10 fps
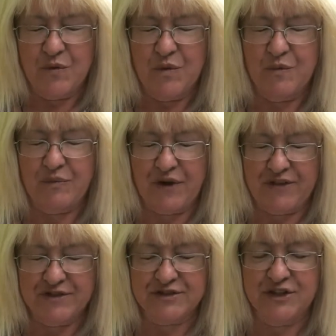We pray
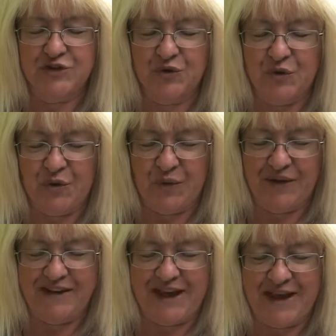this in your
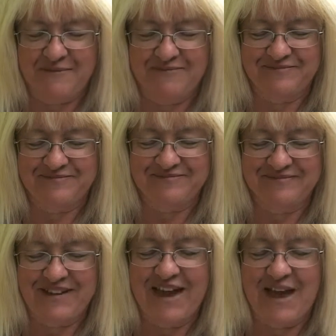holy
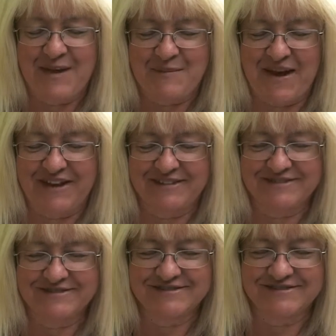name. Amen.
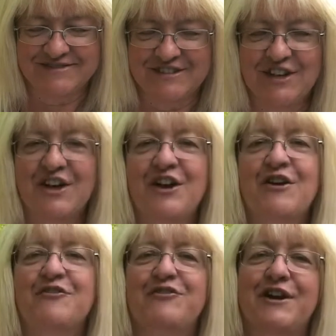
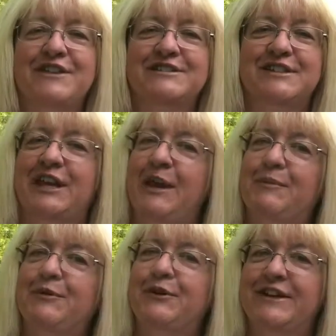Friends,
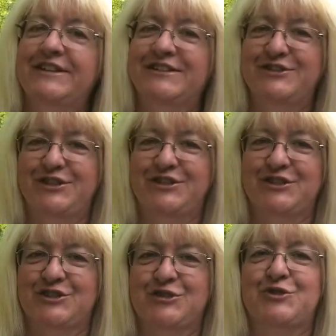keep looking to
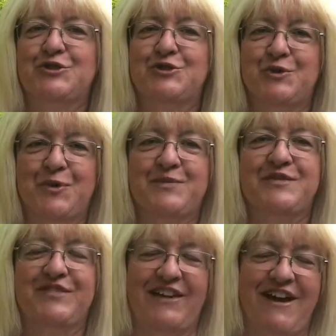Jesus through the storms
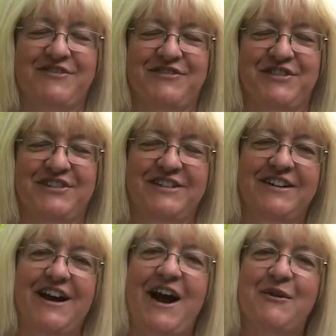of life.
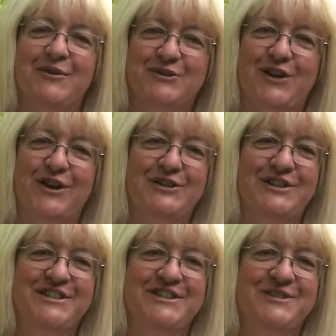I will talk to
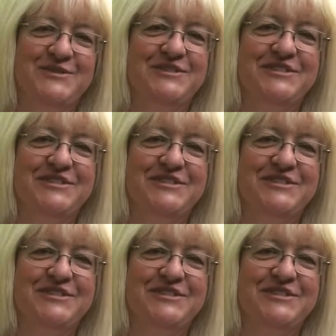you soon.